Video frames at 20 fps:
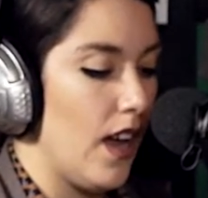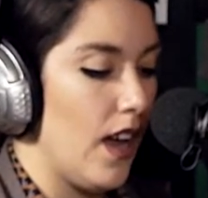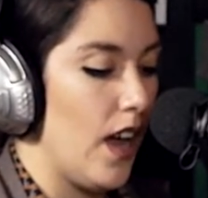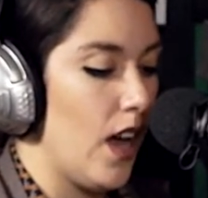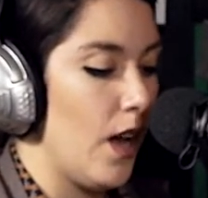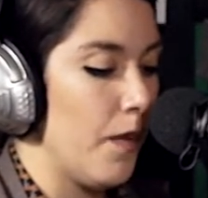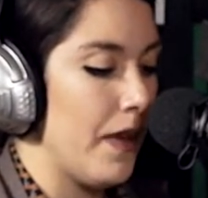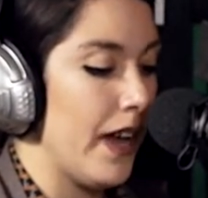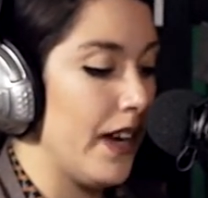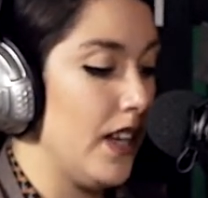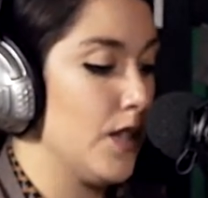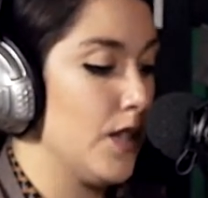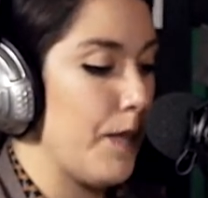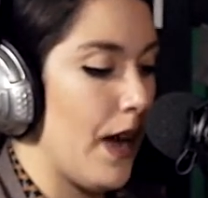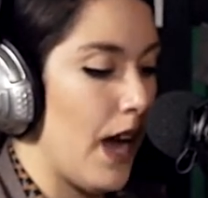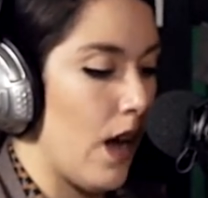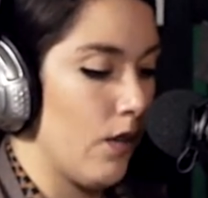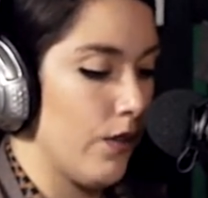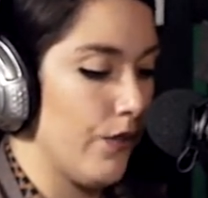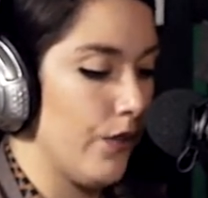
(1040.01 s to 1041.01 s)
And it's
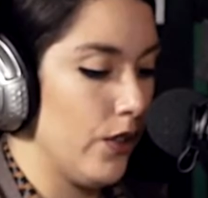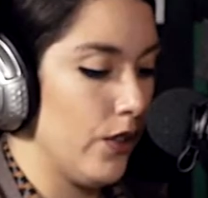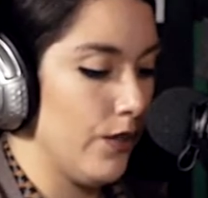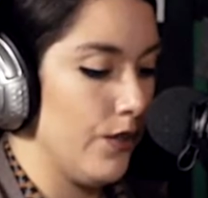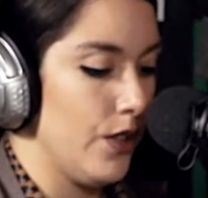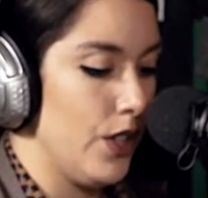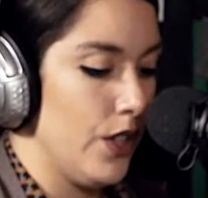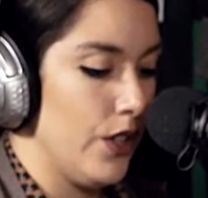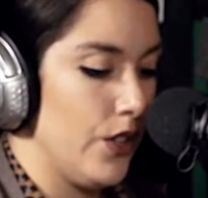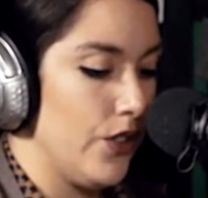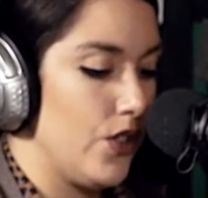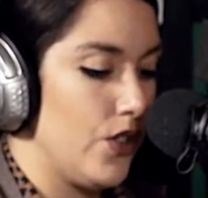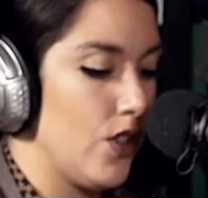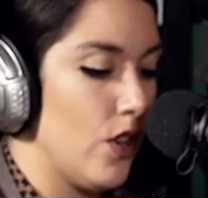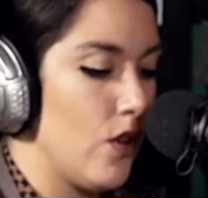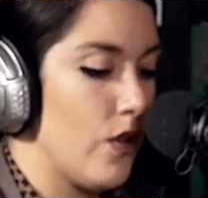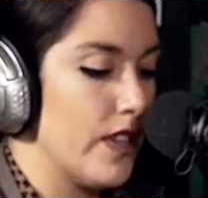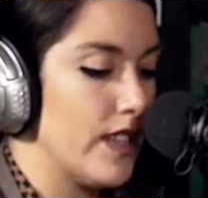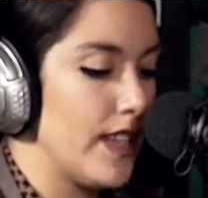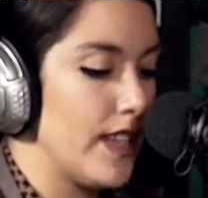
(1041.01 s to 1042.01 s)
powerful. So